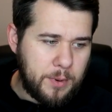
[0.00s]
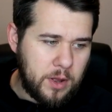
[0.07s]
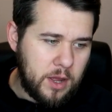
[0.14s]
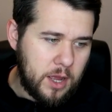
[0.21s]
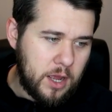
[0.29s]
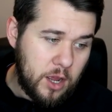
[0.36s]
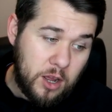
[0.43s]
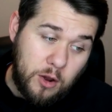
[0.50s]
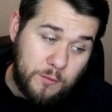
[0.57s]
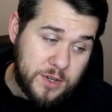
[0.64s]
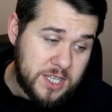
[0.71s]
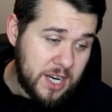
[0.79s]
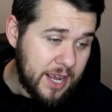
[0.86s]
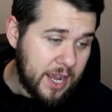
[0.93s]
But
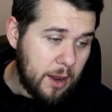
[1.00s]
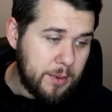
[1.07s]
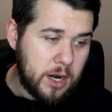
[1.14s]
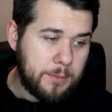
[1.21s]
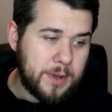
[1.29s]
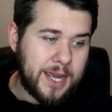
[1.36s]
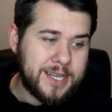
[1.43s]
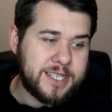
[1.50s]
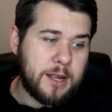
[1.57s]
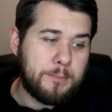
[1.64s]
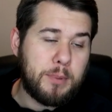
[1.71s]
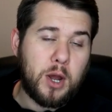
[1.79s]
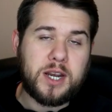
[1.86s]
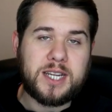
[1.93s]
obviously, they're coming up against
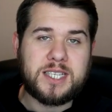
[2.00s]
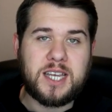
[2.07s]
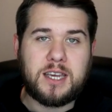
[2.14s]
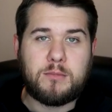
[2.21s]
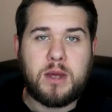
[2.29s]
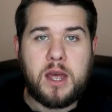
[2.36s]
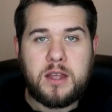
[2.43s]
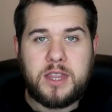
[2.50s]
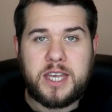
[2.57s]
a Burnley team